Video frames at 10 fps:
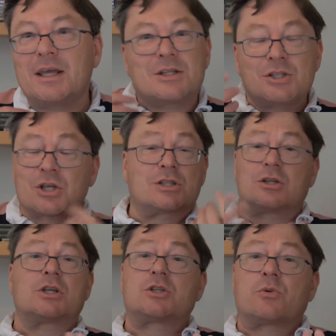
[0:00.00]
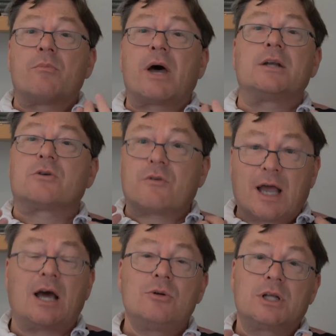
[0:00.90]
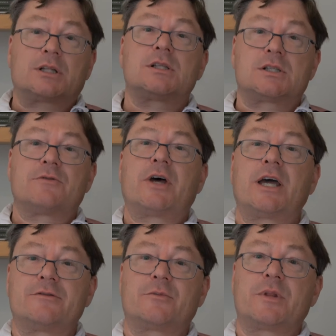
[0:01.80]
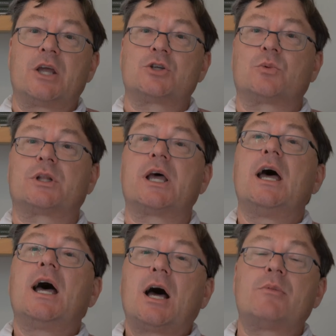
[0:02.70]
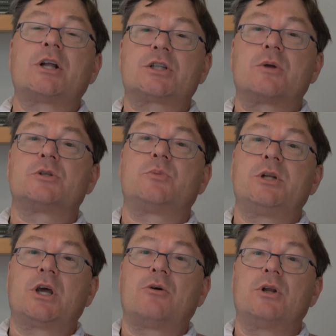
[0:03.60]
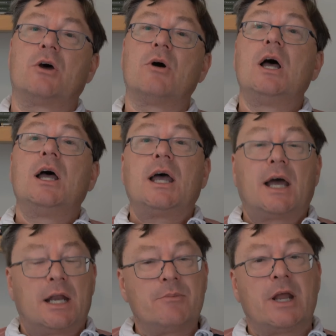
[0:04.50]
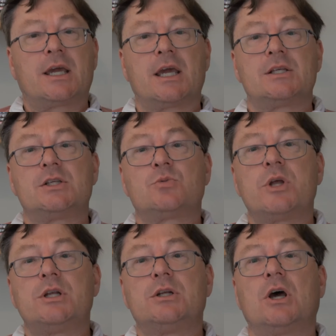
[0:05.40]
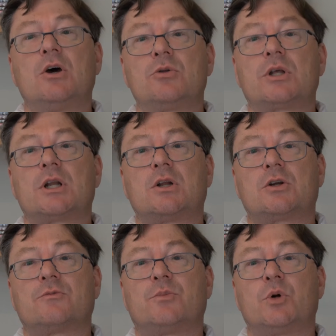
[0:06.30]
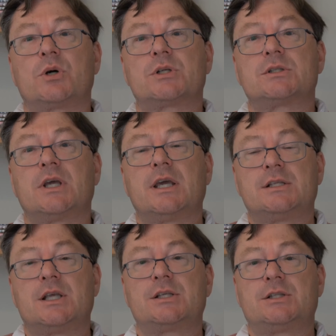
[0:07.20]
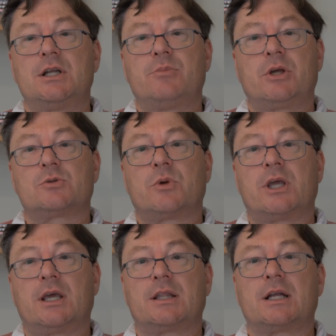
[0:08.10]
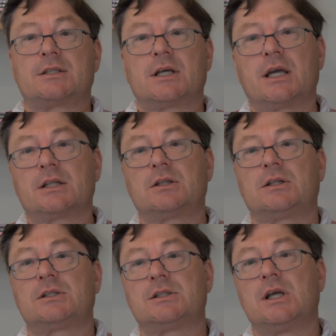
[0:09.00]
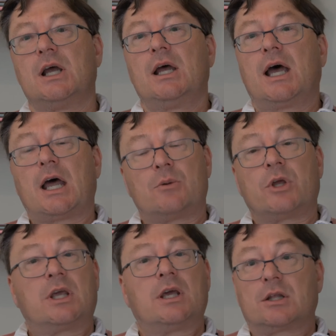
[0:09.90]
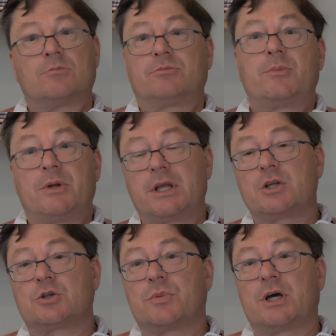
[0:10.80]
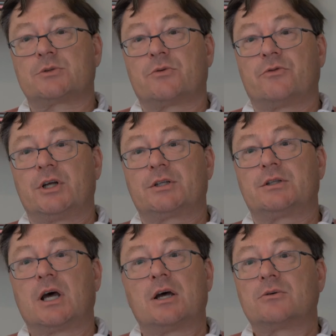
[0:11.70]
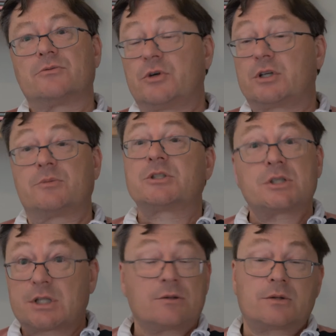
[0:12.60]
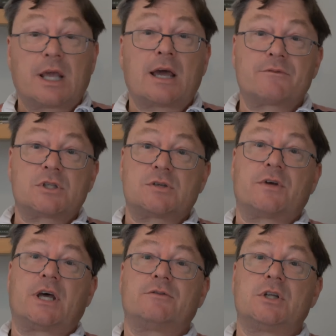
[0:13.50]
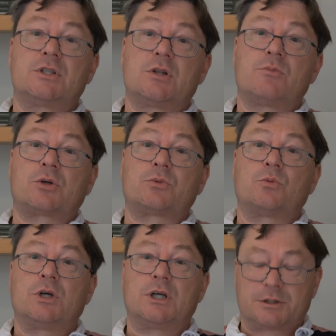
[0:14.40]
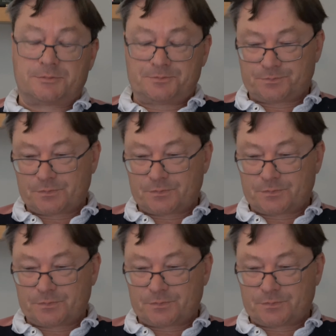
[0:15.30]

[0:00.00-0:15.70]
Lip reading: it's just a reminder of how little survives from the ancient world, how much there is we don't know. And in many cases, we know that a lot of books existed because we hear their titles and we hear that people in the ancient past referred to them. It's just they haven't survived into the modern world.